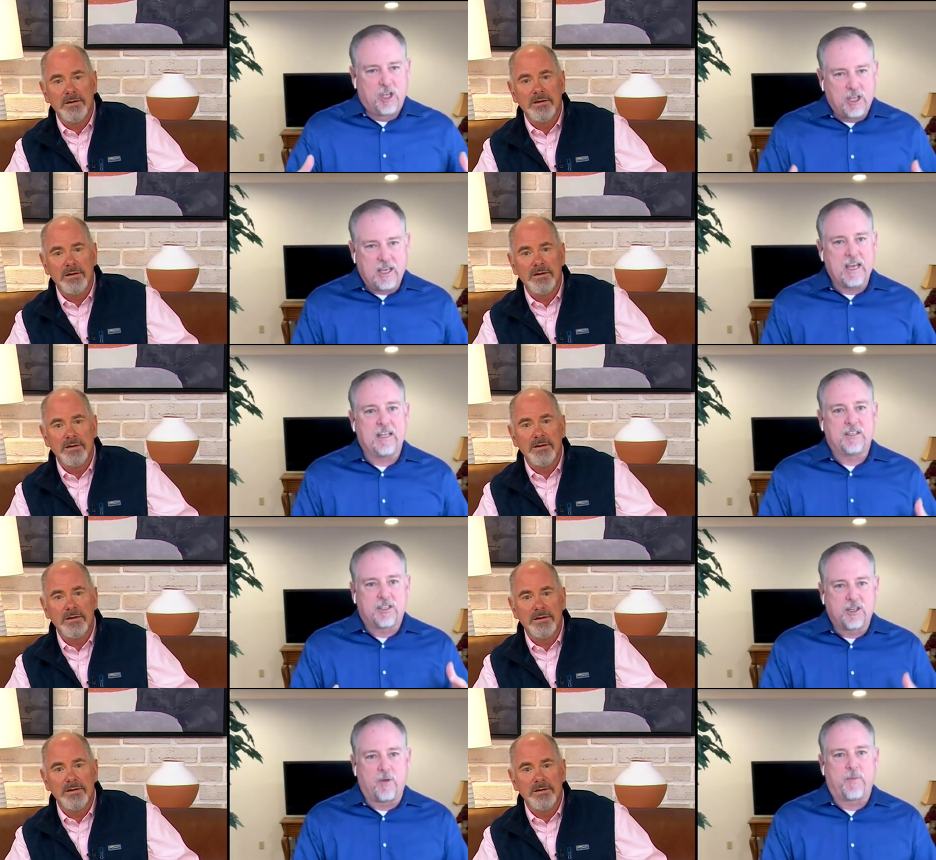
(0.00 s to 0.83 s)
Speaker 1: Get
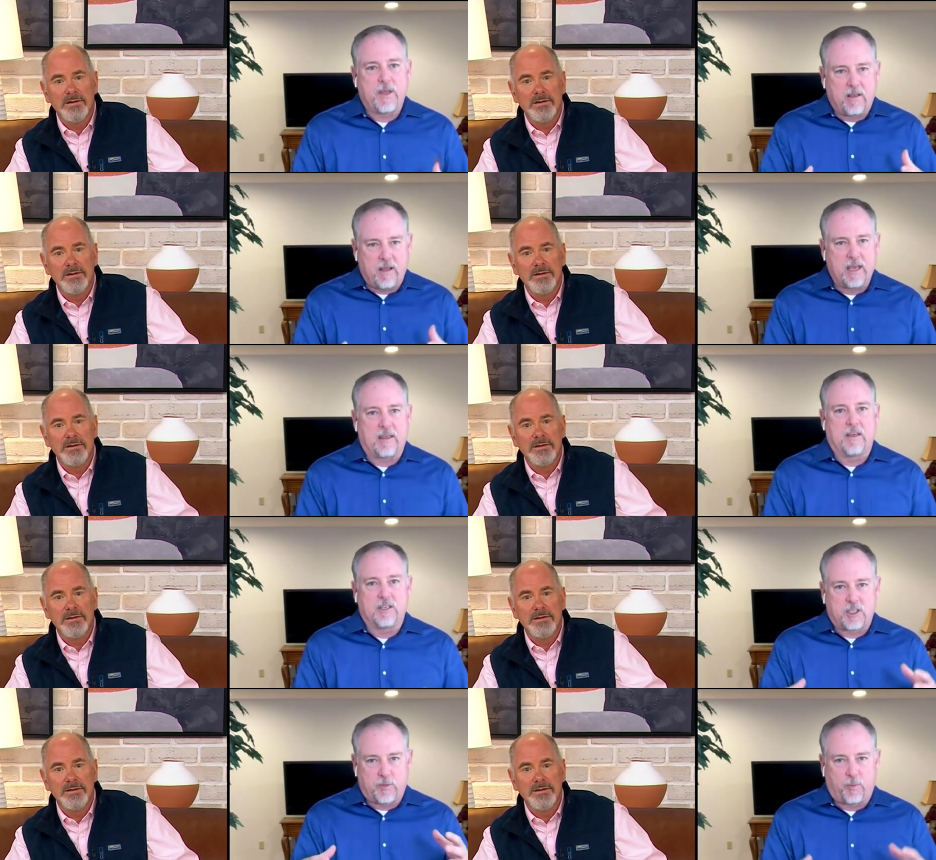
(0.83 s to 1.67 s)
something like
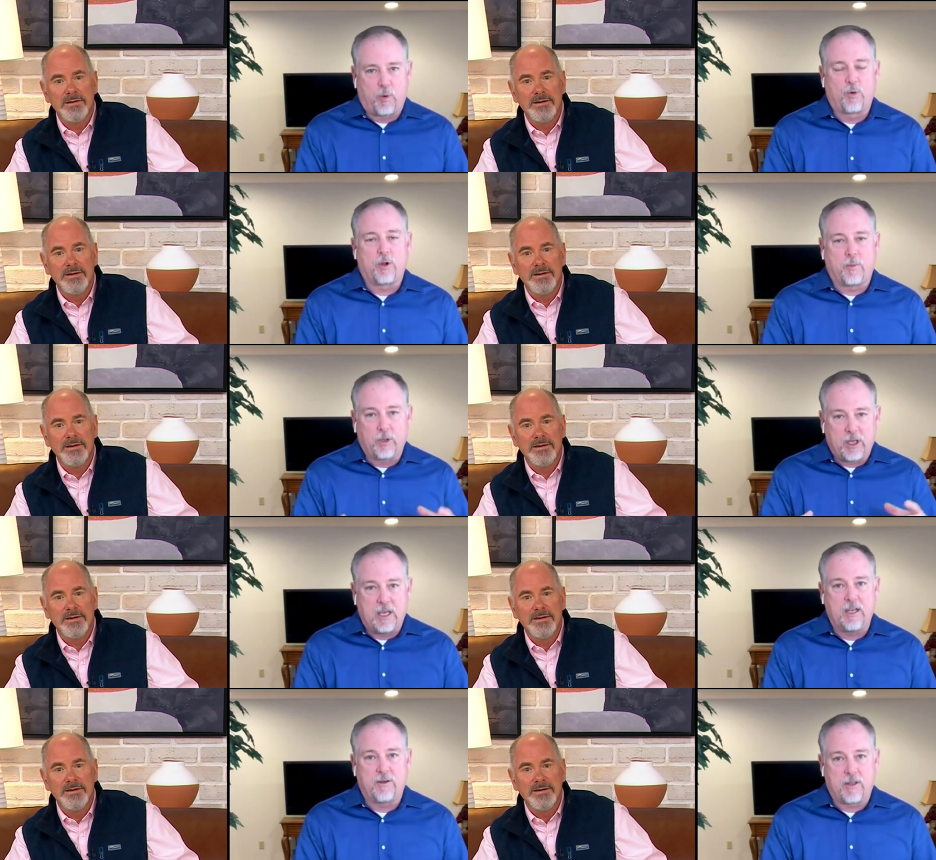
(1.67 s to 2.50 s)
this portable
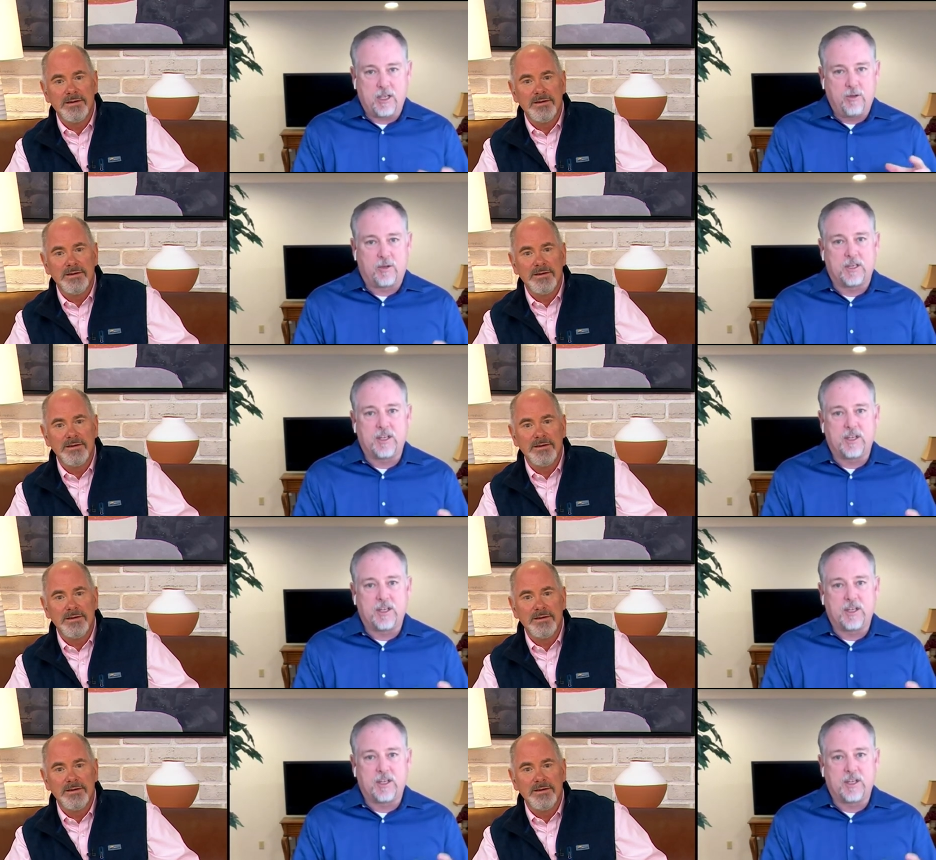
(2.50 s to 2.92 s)
heater that you can